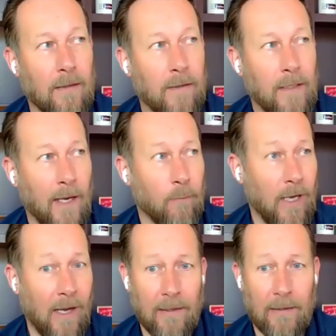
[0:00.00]
and
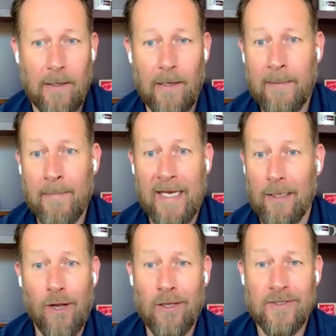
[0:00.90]
I make
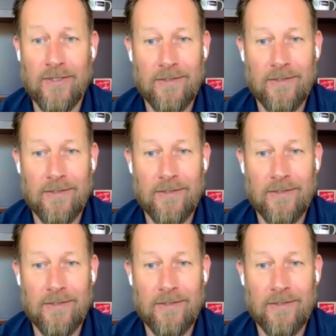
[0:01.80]
lots,